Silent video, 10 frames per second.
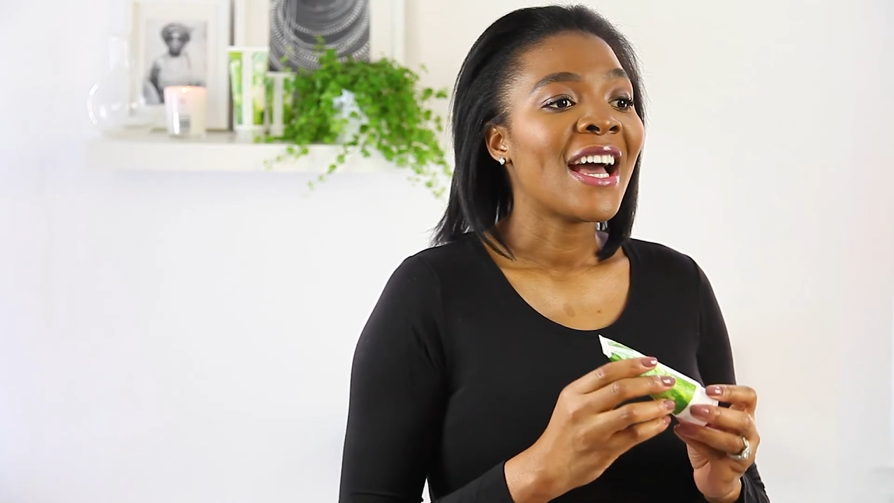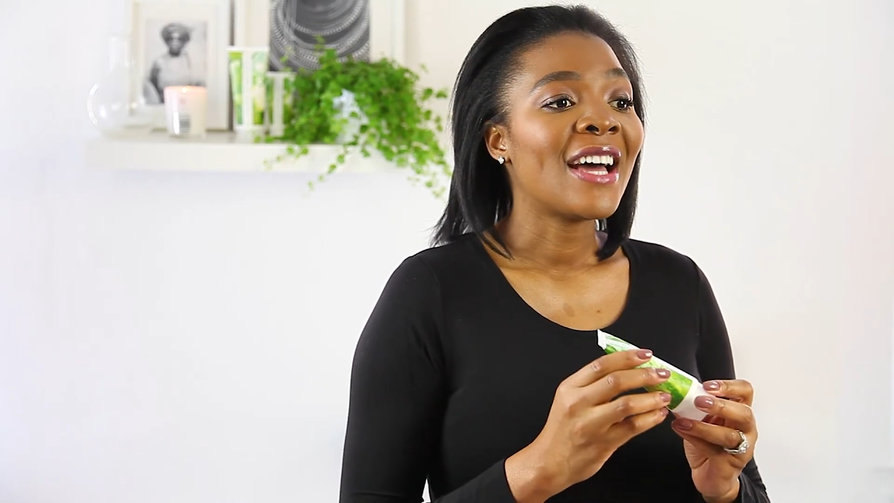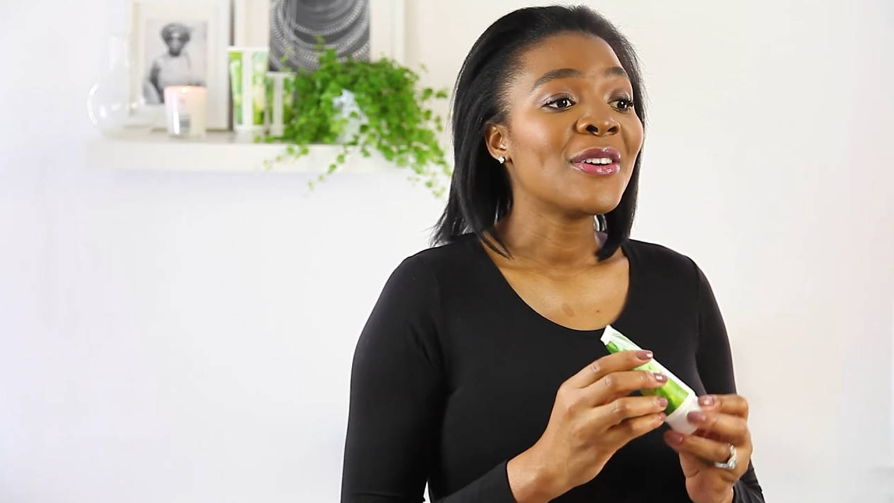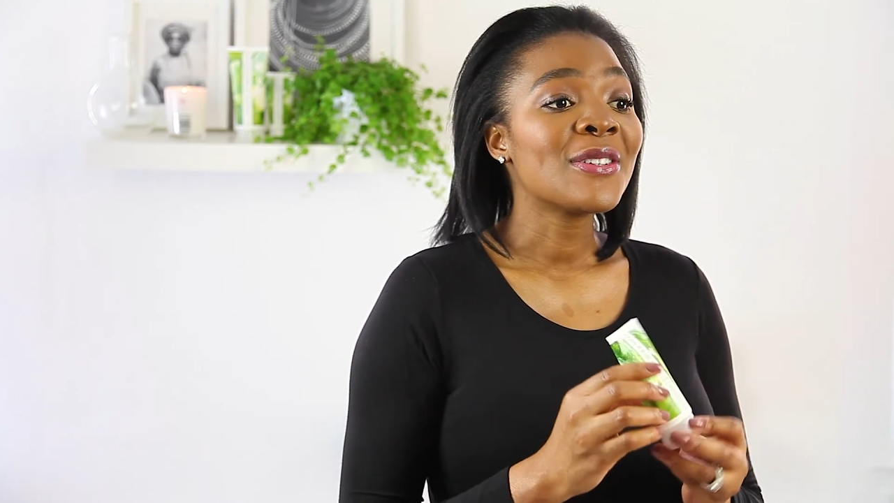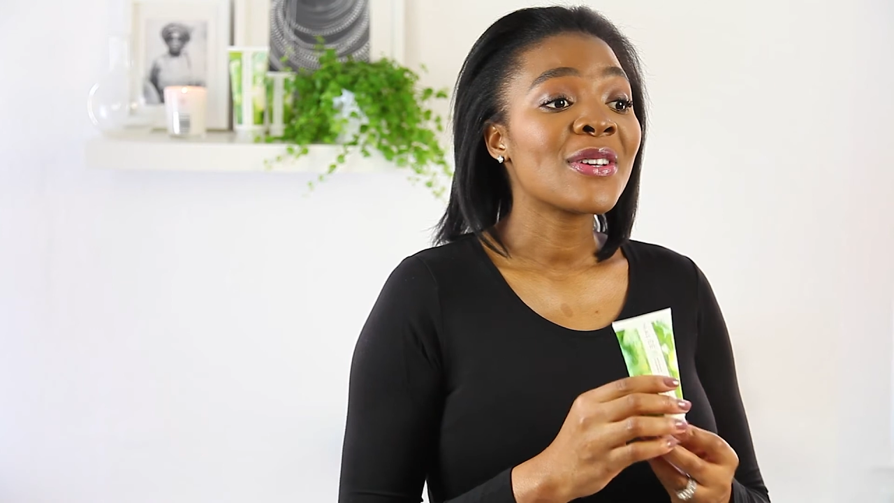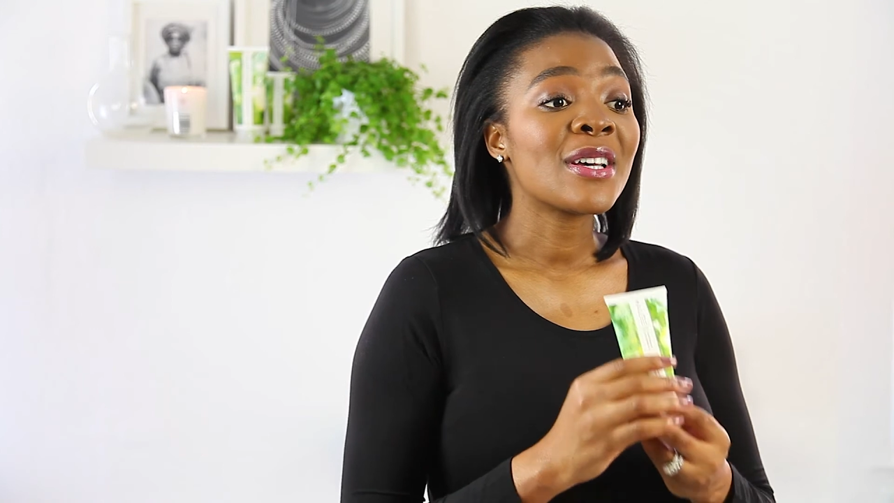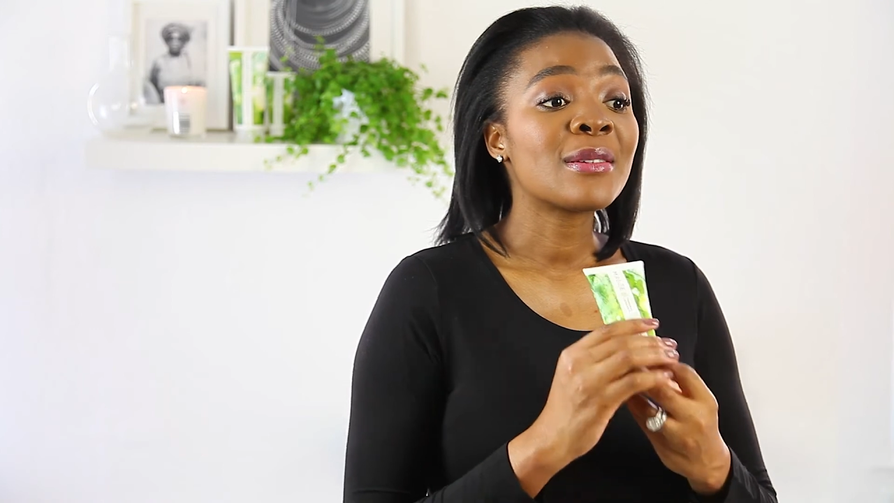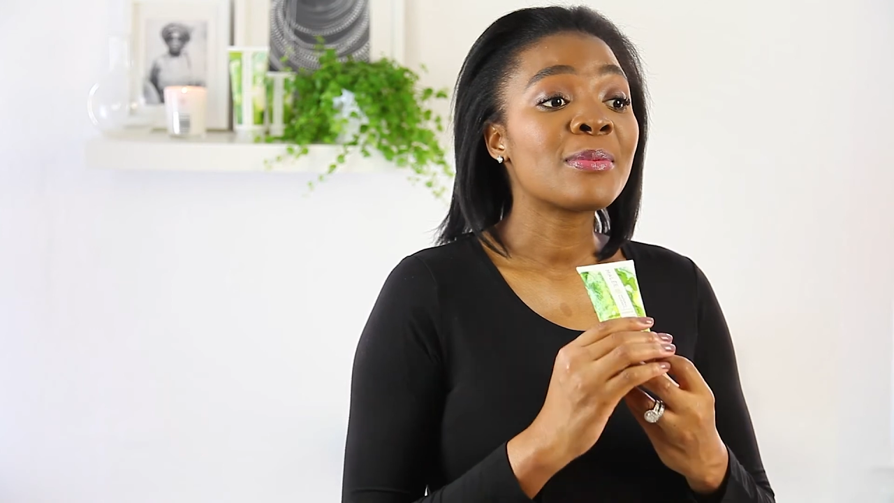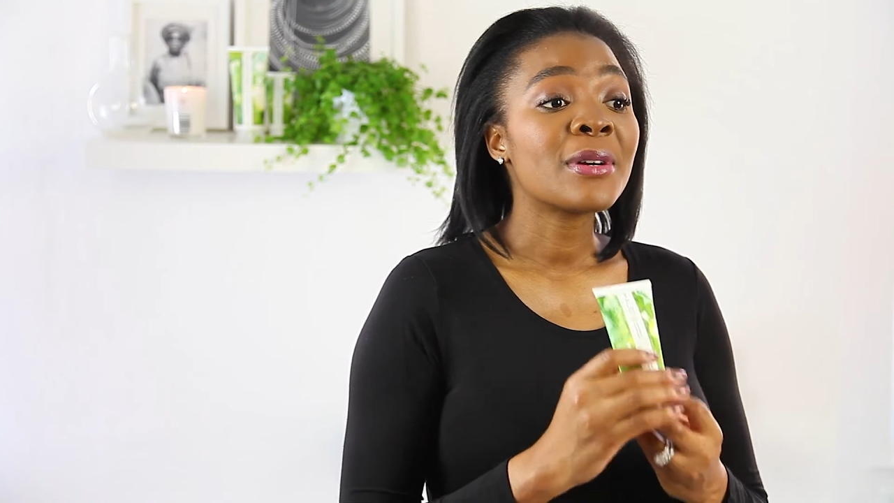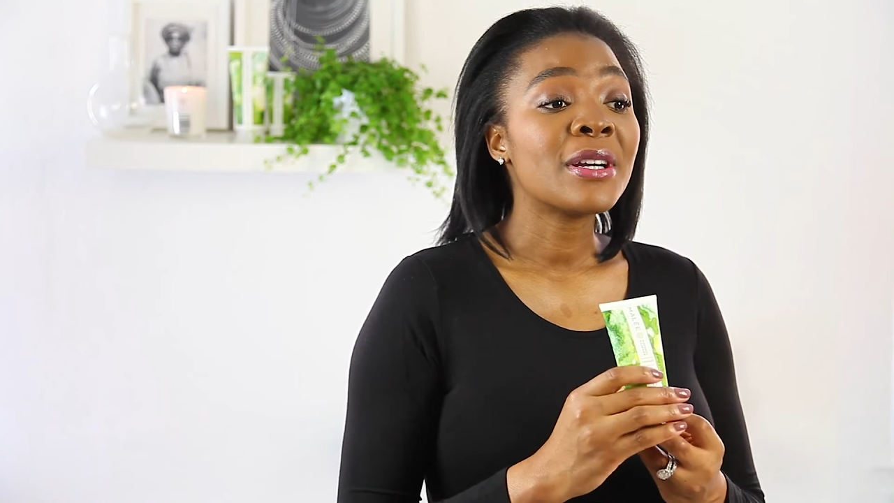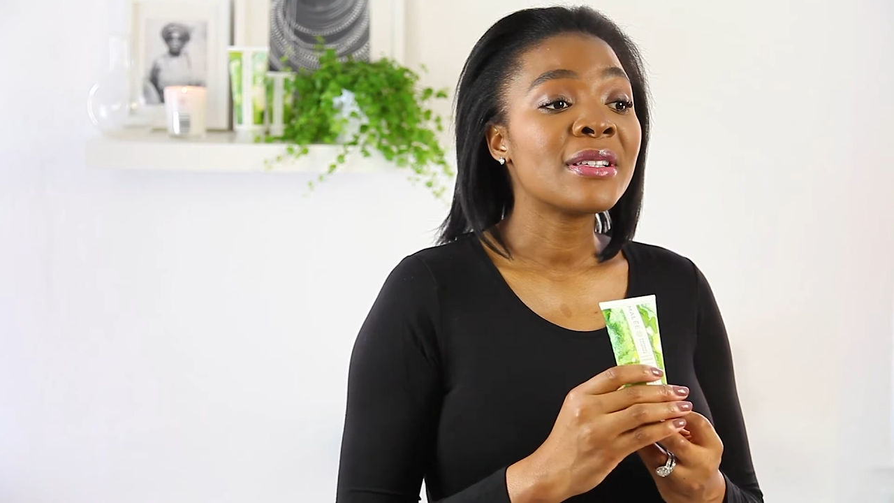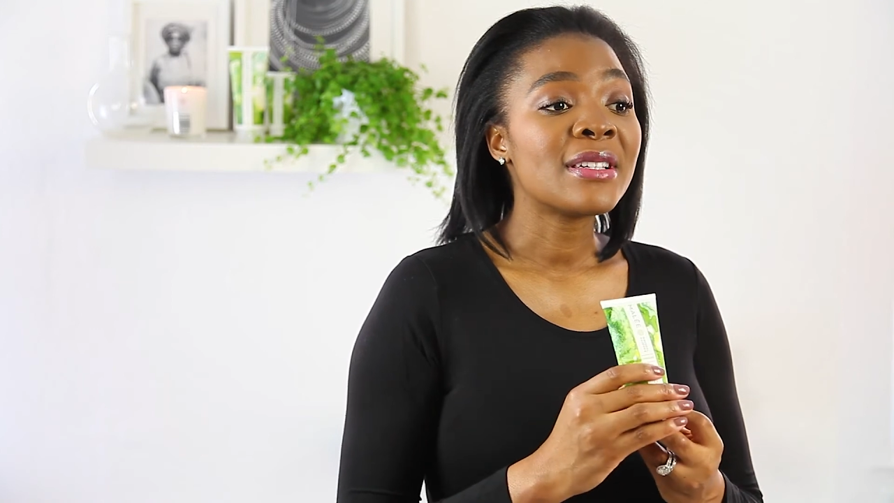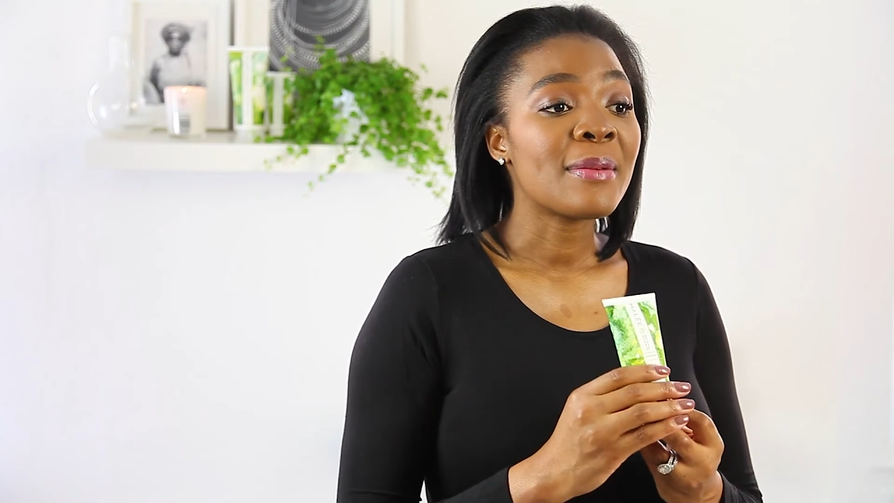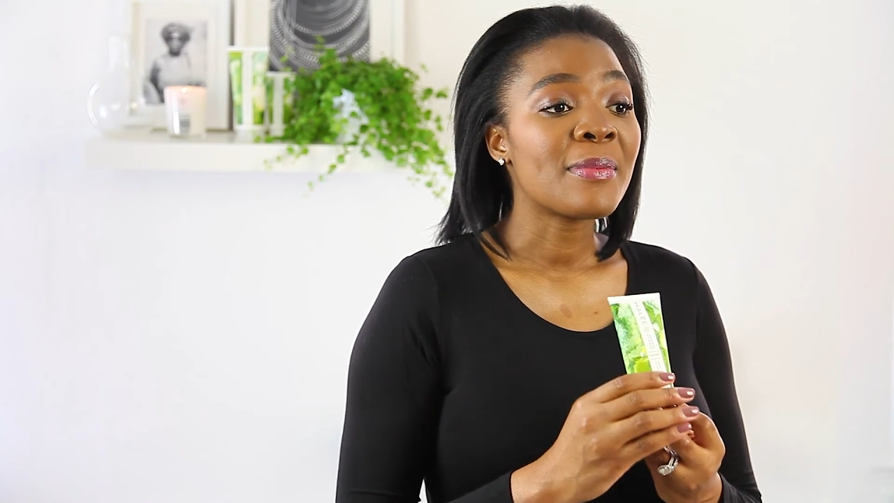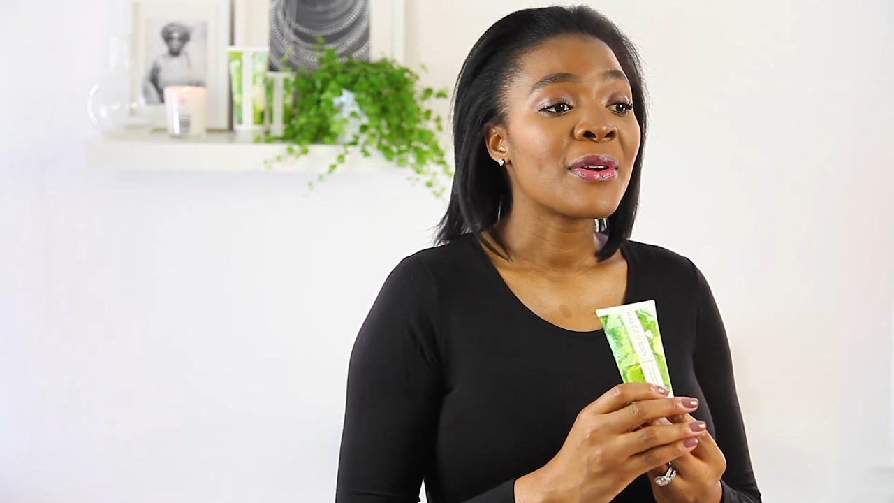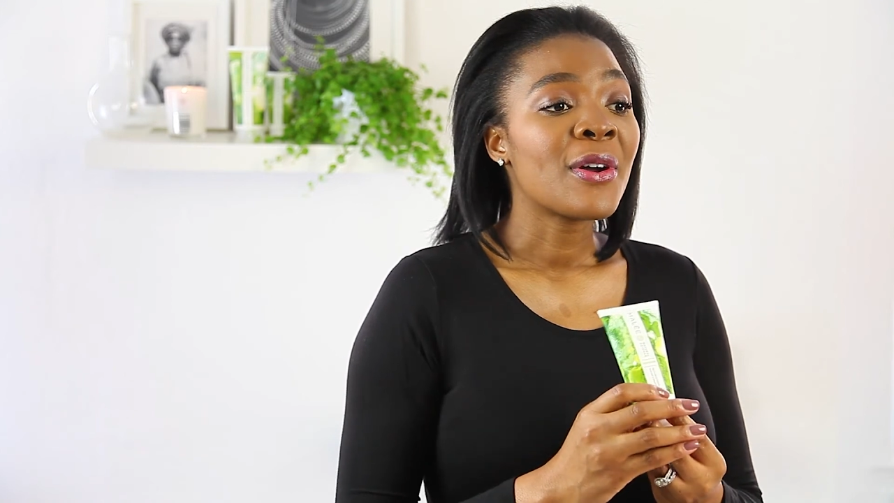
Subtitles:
And also as a pro tip,